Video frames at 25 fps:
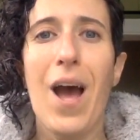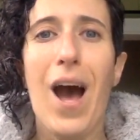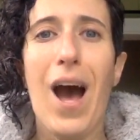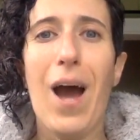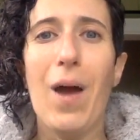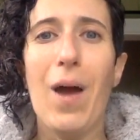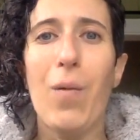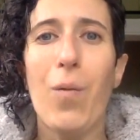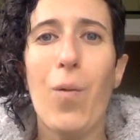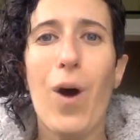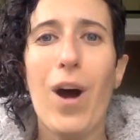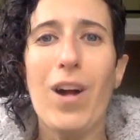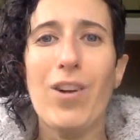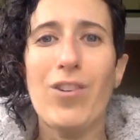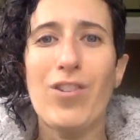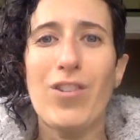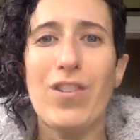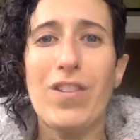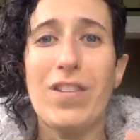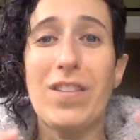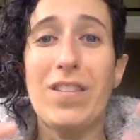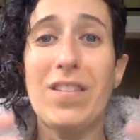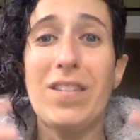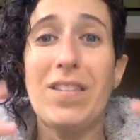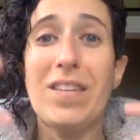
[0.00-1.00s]
I watched
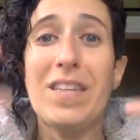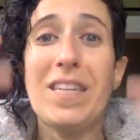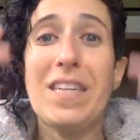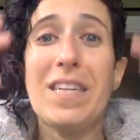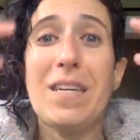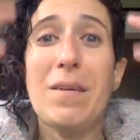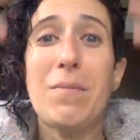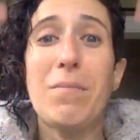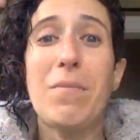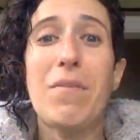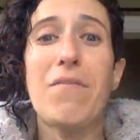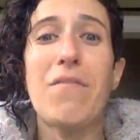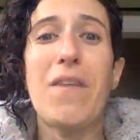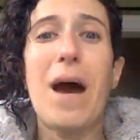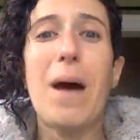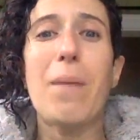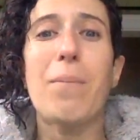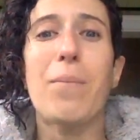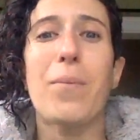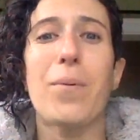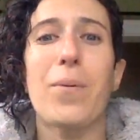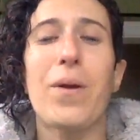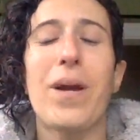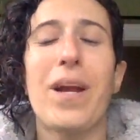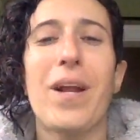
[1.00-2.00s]
the steam
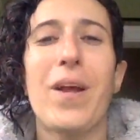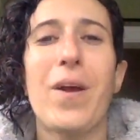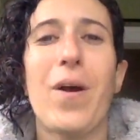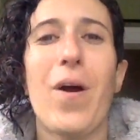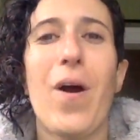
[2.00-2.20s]
evaporating